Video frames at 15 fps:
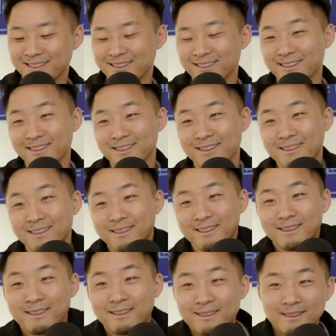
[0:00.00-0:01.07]

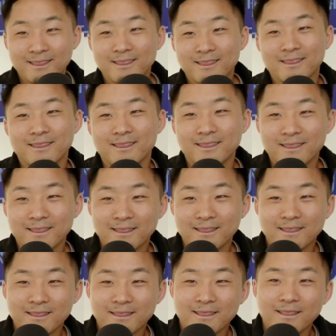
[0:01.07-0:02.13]

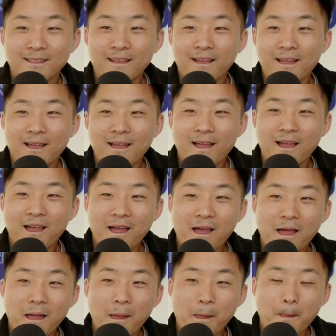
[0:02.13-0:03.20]

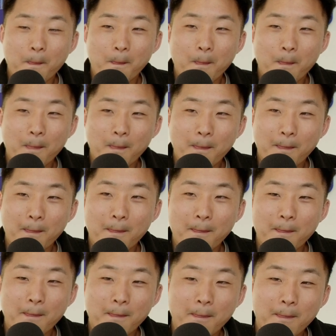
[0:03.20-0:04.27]

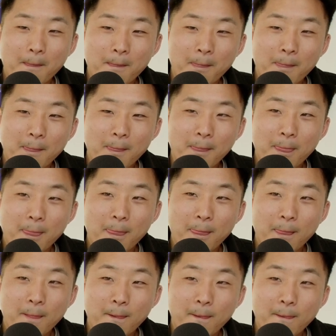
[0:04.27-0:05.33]

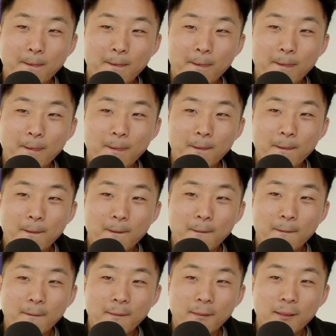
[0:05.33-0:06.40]

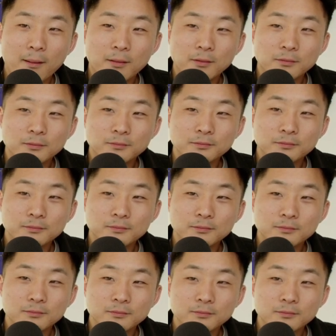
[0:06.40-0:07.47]

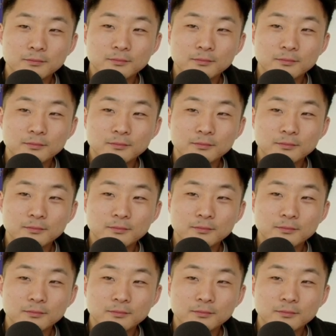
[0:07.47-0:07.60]
(silent)